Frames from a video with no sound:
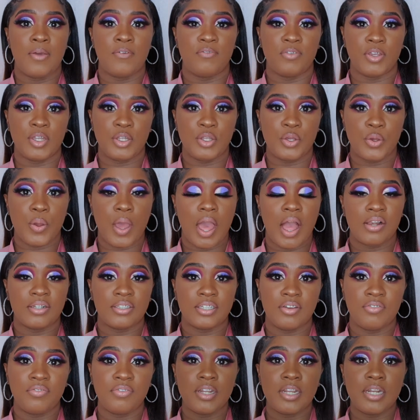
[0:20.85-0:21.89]
video I'll
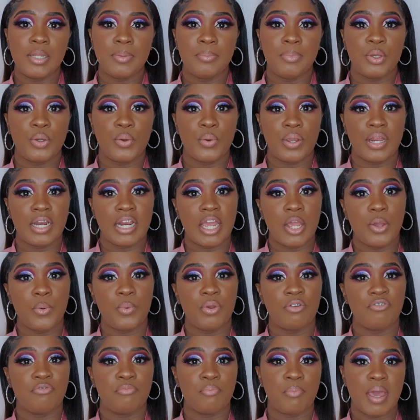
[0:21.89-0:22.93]
definitely be going in
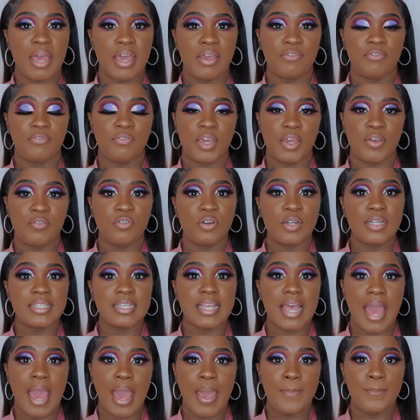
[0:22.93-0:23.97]
with my favorite
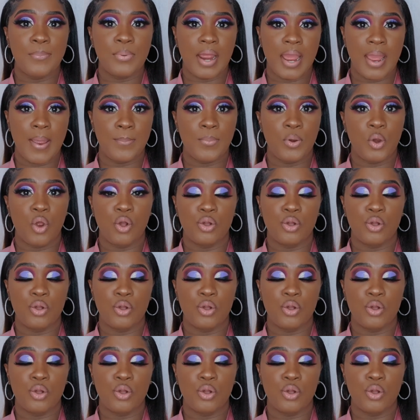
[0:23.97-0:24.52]
eye primer,